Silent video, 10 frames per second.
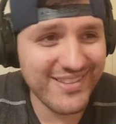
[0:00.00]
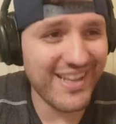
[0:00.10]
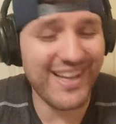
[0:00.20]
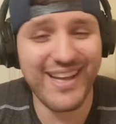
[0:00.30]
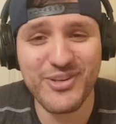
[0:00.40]

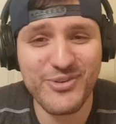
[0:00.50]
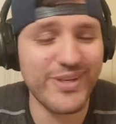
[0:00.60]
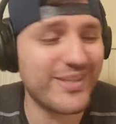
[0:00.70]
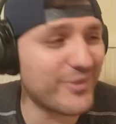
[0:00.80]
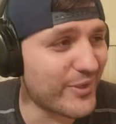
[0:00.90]
a
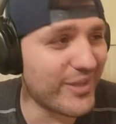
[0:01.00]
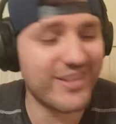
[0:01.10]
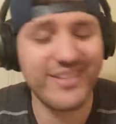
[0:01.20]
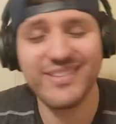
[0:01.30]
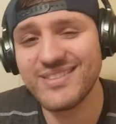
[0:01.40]
hundred or
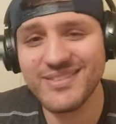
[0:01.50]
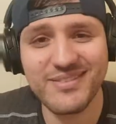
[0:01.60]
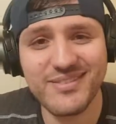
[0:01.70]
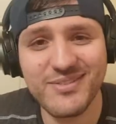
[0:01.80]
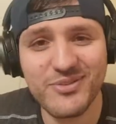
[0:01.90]

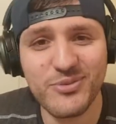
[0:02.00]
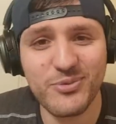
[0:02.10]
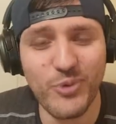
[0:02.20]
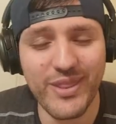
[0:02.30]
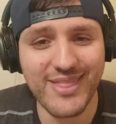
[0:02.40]

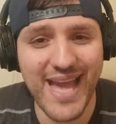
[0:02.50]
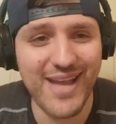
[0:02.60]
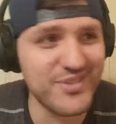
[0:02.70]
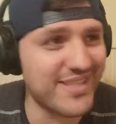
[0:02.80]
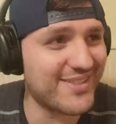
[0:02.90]
one
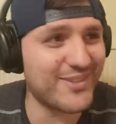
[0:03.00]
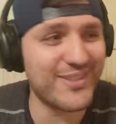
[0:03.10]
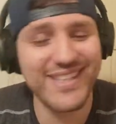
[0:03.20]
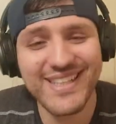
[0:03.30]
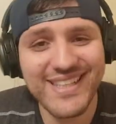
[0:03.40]
thousand
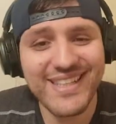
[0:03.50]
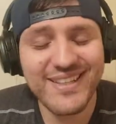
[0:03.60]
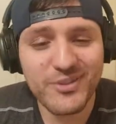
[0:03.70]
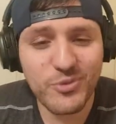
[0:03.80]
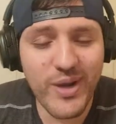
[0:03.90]
or
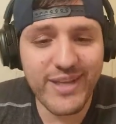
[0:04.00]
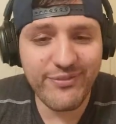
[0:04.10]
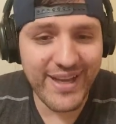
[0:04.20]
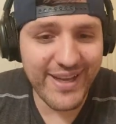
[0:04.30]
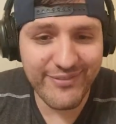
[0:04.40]

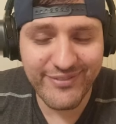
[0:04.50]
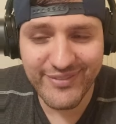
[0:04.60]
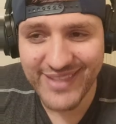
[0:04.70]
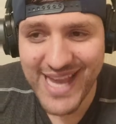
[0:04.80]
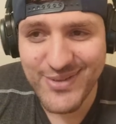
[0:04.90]
twenty-five
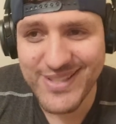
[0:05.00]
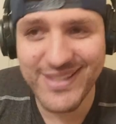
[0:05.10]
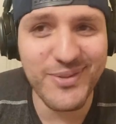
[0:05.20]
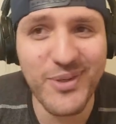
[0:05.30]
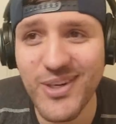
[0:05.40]

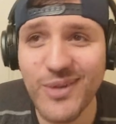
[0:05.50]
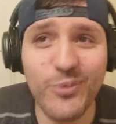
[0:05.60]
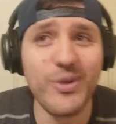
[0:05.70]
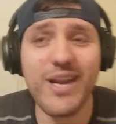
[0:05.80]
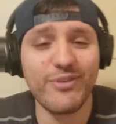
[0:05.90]
thousand or
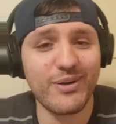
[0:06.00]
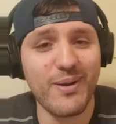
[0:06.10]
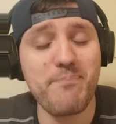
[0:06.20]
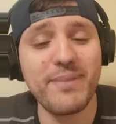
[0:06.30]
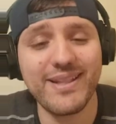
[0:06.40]
whatever,
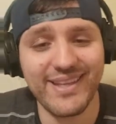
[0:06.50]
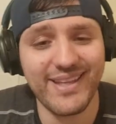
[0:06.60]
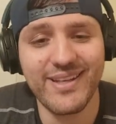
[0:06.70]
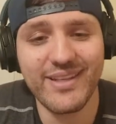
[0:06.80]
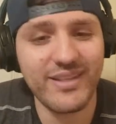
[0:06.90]
a
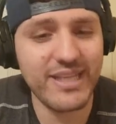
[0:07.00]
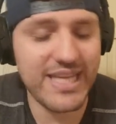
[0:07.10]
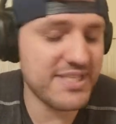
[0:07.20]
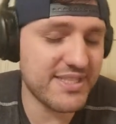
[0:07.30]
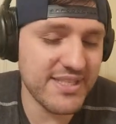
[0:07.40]
million.
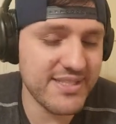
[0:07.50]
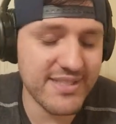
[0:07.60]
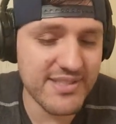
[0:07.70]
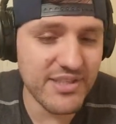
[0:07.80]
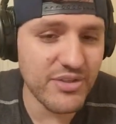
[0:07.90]
It's,
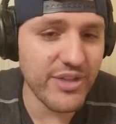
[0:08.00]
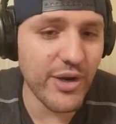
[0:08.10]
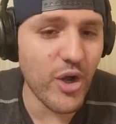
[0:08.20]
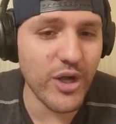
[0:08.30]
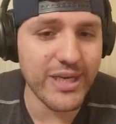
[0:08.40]
it's, it's
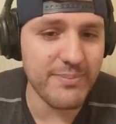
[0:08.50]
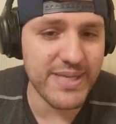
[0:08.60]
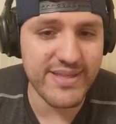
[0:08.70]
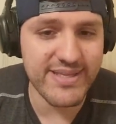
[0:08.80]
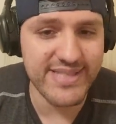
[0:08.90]
they're all gonna
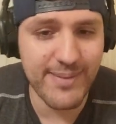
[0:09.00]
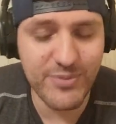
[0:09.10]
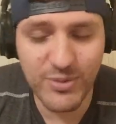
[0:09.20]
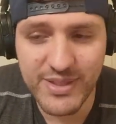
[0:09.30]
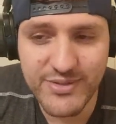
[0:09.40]
mean the same
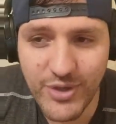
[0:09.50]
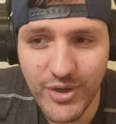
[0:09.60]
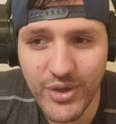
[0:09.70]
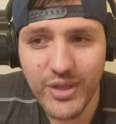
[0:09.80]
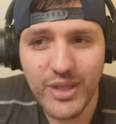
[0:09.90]
to me.
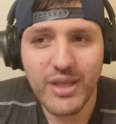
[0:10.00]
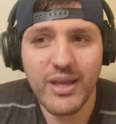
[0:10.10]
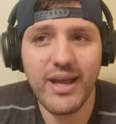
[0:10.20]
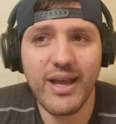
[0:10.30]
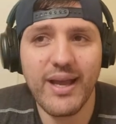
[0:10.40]
So
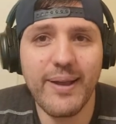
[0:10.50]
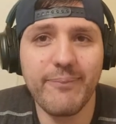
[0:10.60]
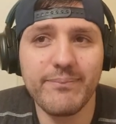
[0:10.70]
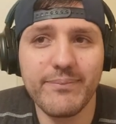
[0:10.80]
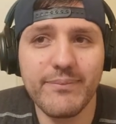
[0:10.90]
uh,
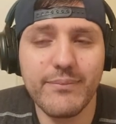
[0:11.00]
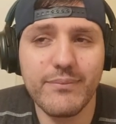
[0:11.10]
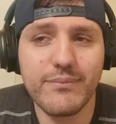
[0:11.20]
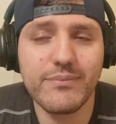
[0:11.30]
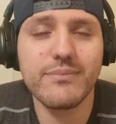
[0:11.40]

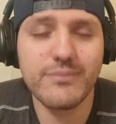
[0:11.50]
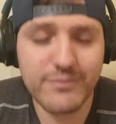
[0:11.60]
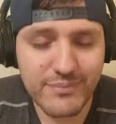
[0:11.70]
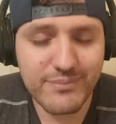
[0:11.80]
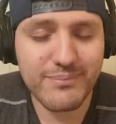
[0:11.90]

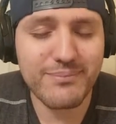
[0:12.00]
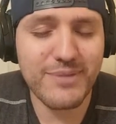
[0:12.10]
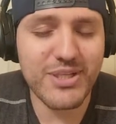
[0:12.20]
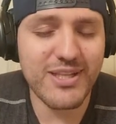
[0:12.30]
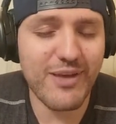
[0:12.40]

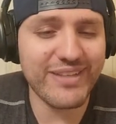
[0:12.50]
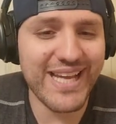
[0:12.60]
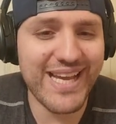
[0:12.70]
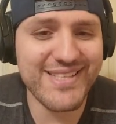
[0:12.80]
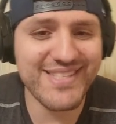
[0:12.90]
much love,
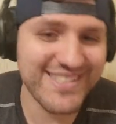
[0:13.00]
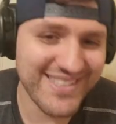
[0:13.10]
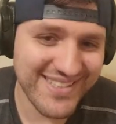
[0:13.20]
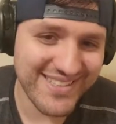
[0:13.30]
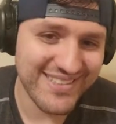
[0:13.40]
guys.
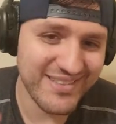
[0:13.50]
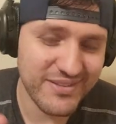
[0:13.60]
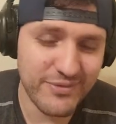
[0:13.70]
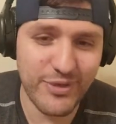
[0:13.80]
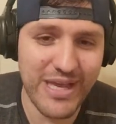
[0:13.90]

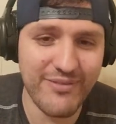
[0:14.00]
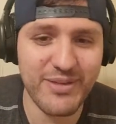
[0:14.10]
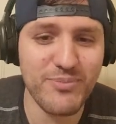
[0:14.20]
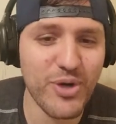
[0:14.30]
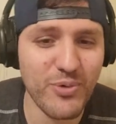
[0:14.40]
If you have any more